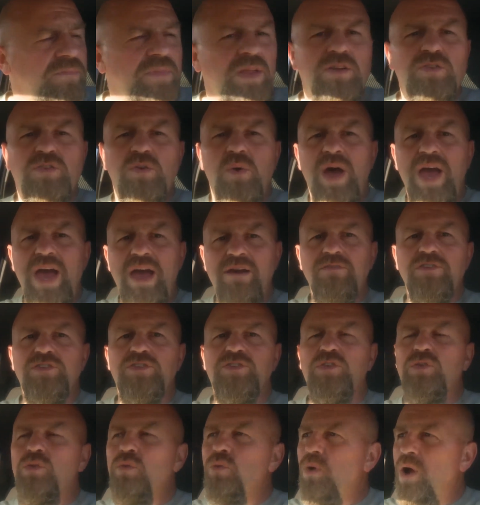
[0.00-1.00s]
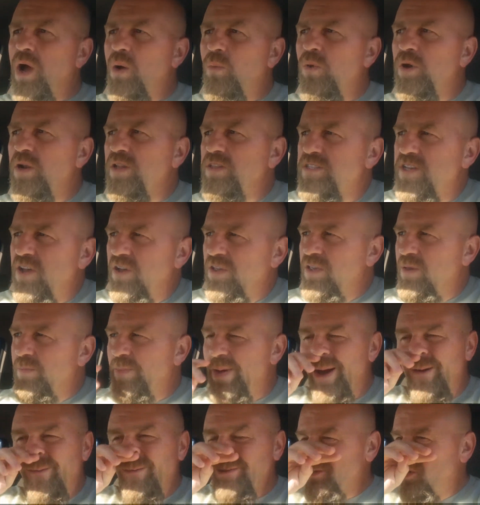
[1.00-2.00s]
so I have a, I want to tell you
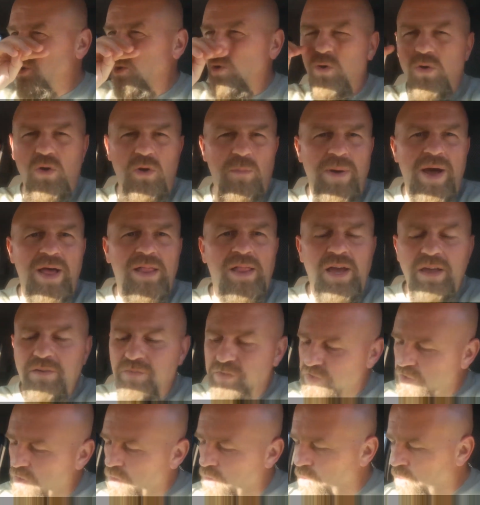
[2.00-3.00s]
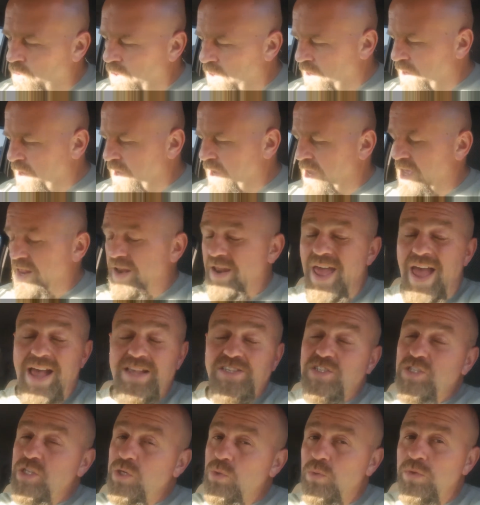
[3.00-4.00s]
about what's going on in my life. So, and it
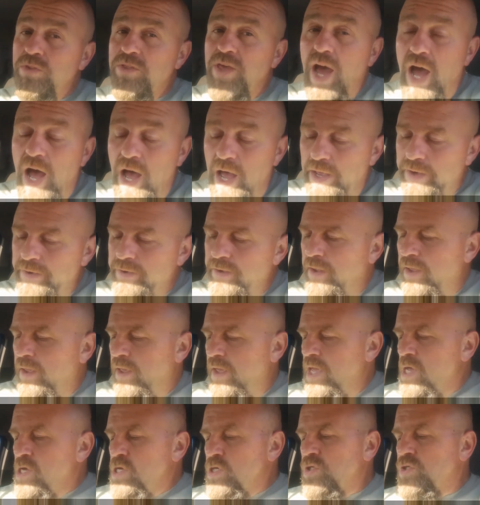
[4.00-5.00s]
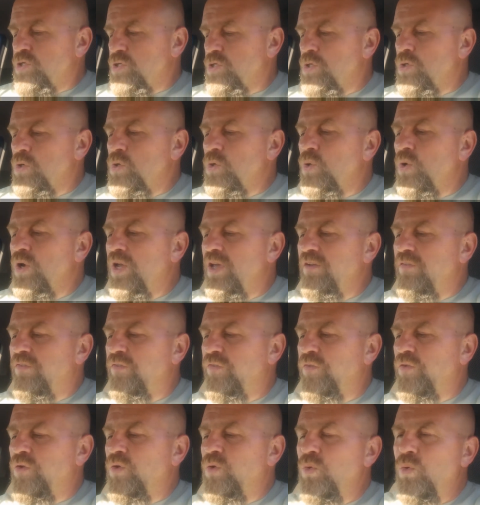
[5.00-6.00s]
has to do with God. So if
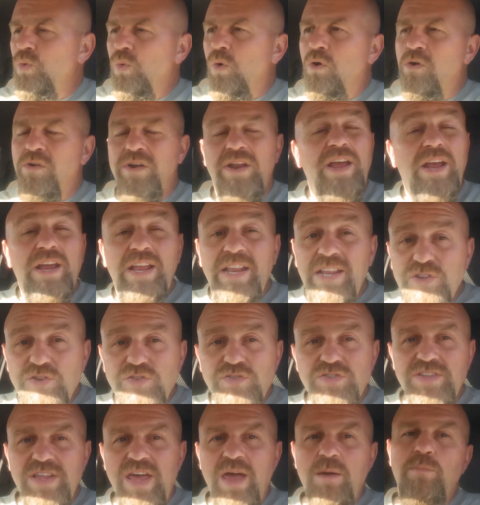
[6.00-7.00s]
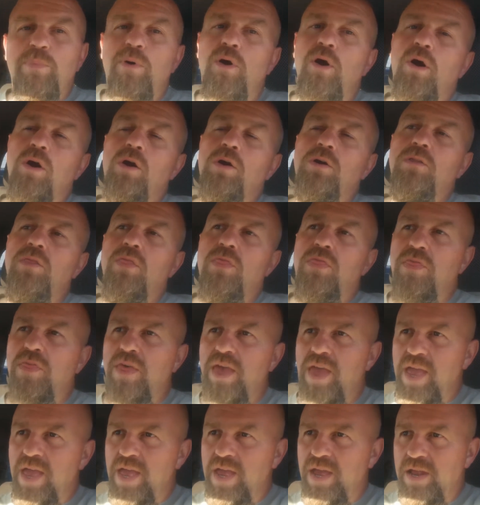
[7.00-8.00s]
you aren't interested in that part,
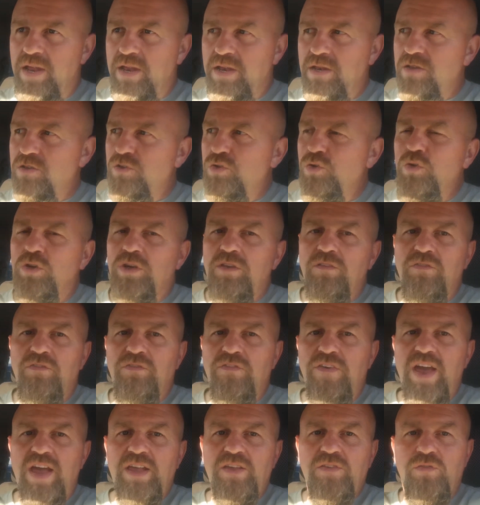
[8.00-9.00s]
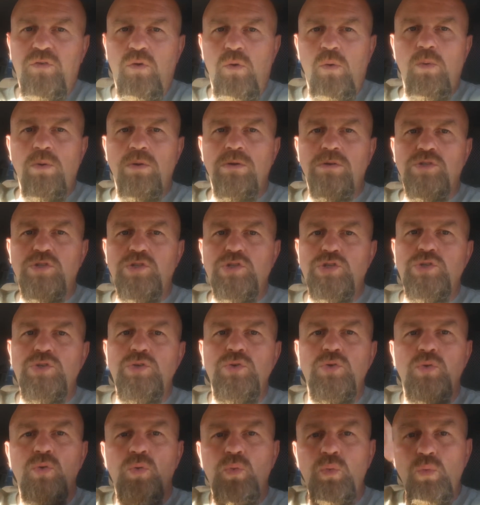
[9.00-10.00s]
then you can fast forward
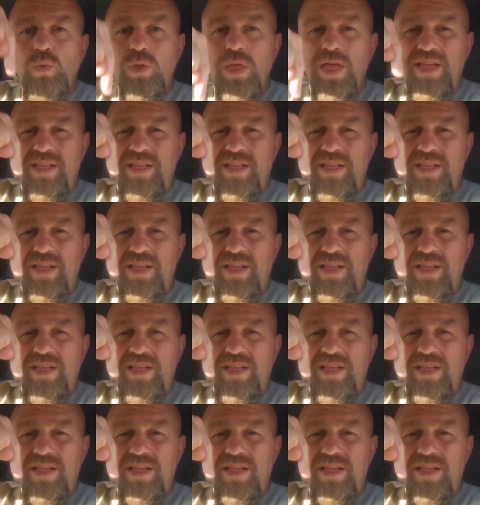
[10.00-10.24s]
to